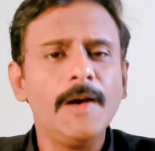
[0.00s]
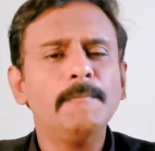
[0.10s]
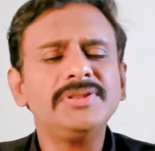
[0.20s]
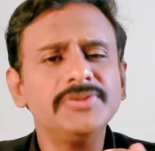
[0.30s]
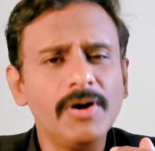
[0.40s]

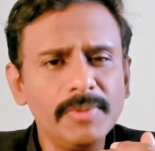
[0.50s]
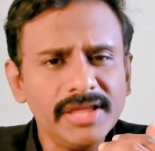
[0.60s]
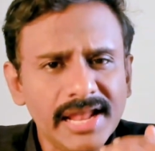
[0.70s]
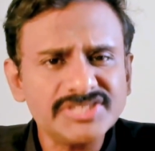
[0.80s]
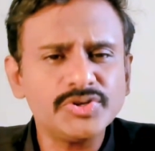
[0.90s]
But
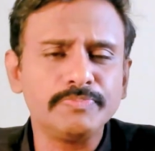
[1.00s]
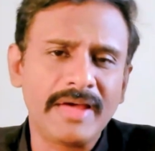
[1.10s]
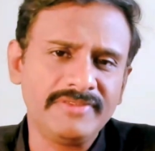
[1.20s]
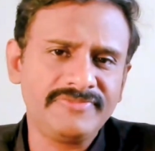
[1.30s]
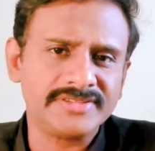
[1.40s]
nobody else could
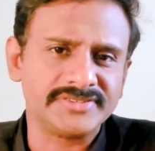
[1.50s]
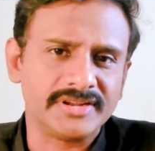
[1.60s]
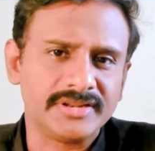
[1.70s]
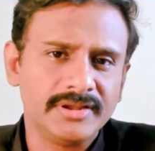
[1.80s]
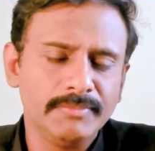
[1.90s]
manufacture it